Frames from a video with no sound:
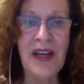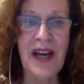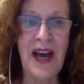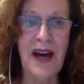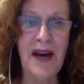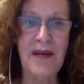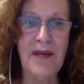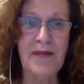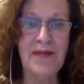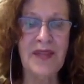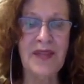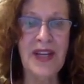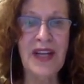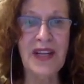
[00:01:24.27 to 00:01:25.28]
um,
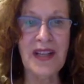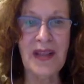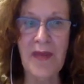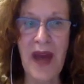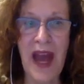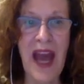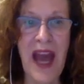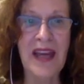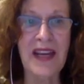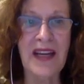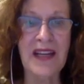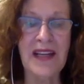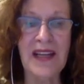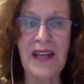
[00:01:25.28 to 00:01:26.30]
teaching them hand
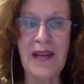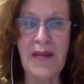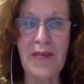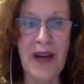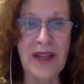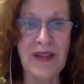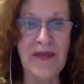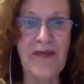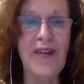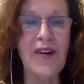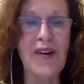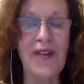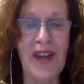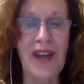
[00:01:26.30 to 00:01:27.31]
knitting. And by
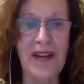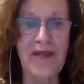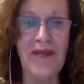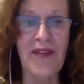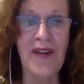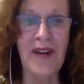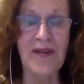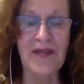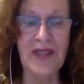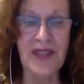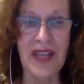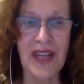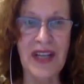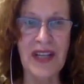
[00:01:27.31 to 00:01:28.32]
default, that involves
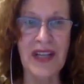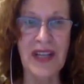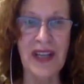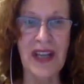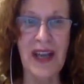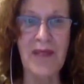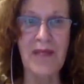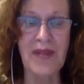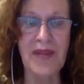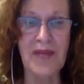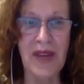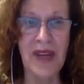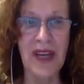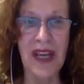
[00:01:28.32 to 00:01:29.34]
teaching them
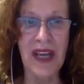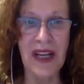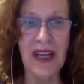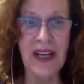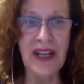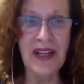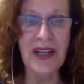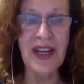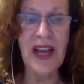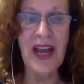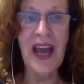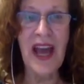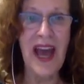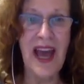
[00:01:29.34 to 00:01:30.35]
to read English
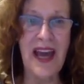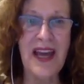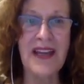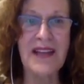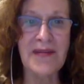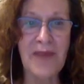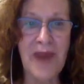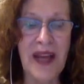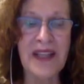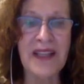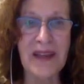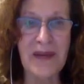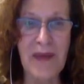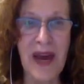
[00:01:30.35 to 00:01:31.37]
and
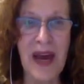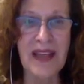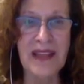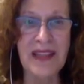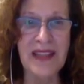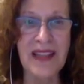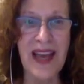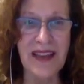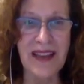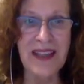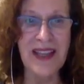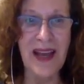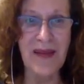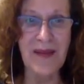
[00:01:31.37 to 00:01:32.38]
basic maths at the
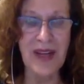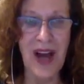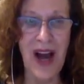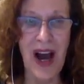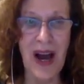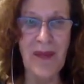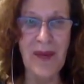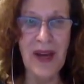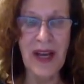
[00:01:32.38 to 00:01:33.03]
same time.